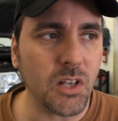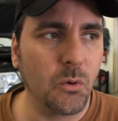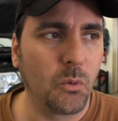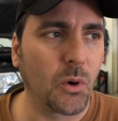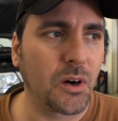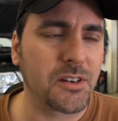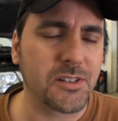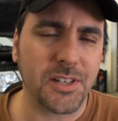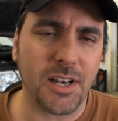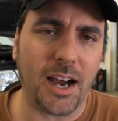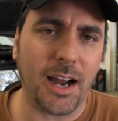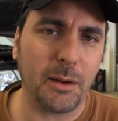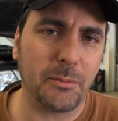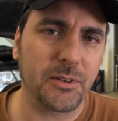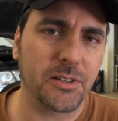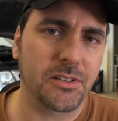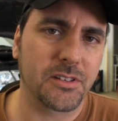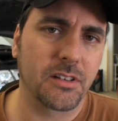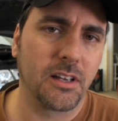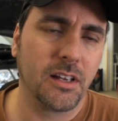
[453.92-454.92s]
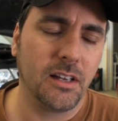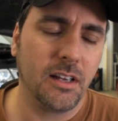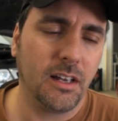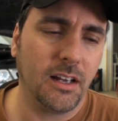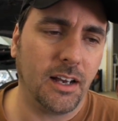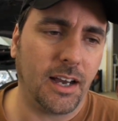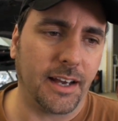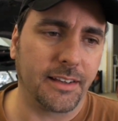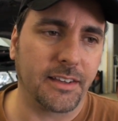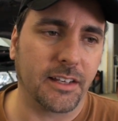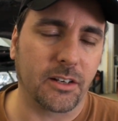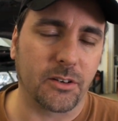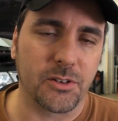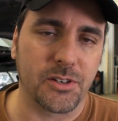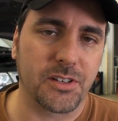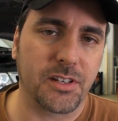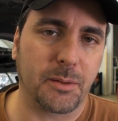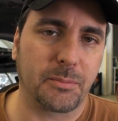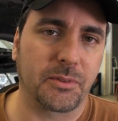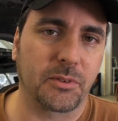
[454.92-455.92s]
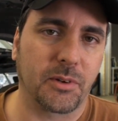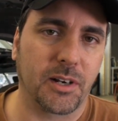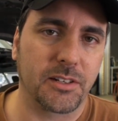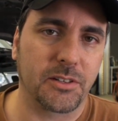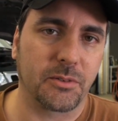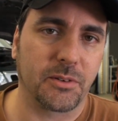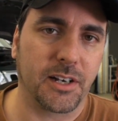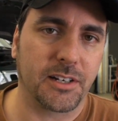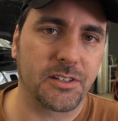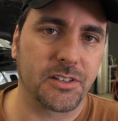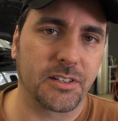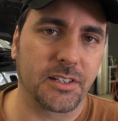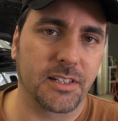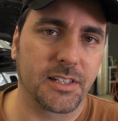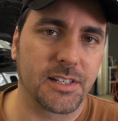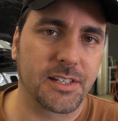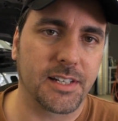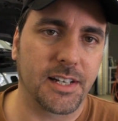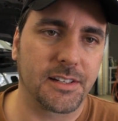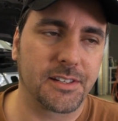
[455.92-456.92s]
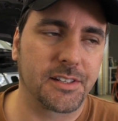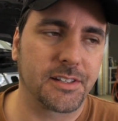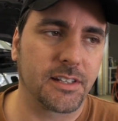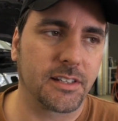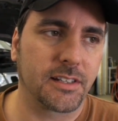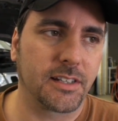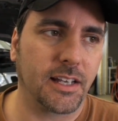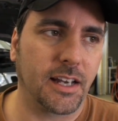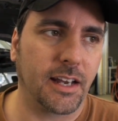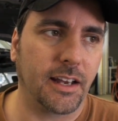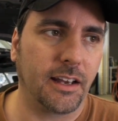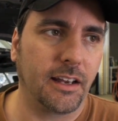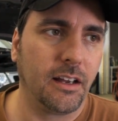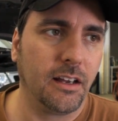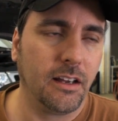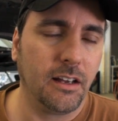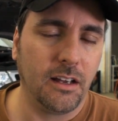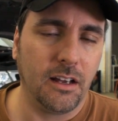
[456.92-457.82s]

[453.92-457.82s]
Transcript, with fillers: Whereas hybrids, I think, are a step in the right direction in the sense that they